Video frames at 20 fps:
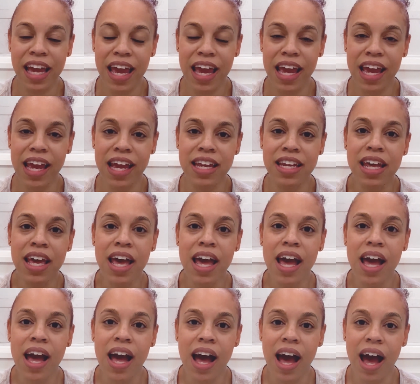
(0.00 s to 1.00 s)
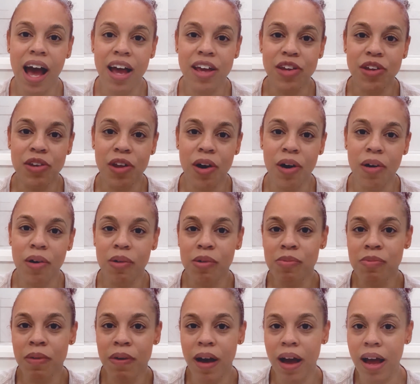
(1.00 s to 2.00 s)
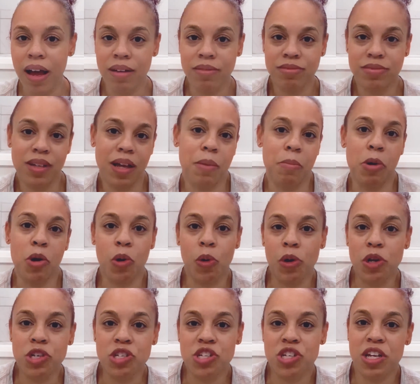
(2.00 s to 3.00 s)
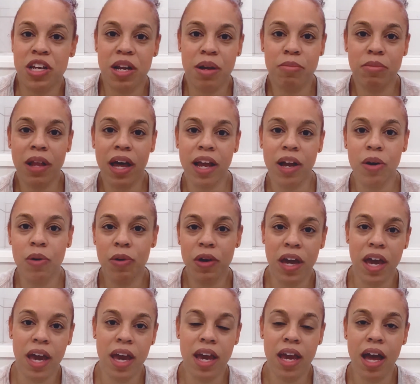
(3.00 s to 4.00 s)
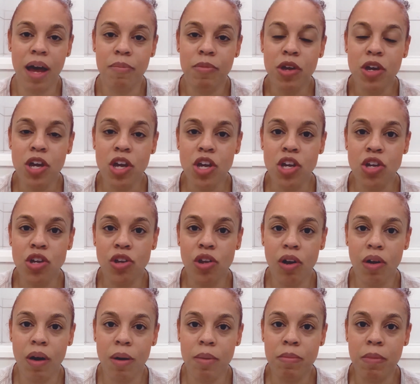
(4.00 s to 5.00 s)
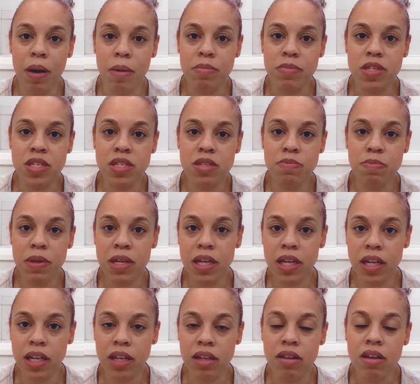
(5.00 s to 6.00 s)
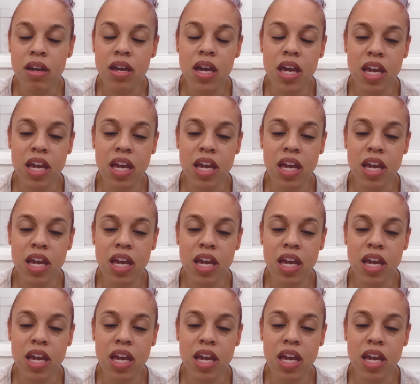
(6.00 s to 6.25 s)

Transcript: and I'm a Christian. I'm like, okay, I'm speaking.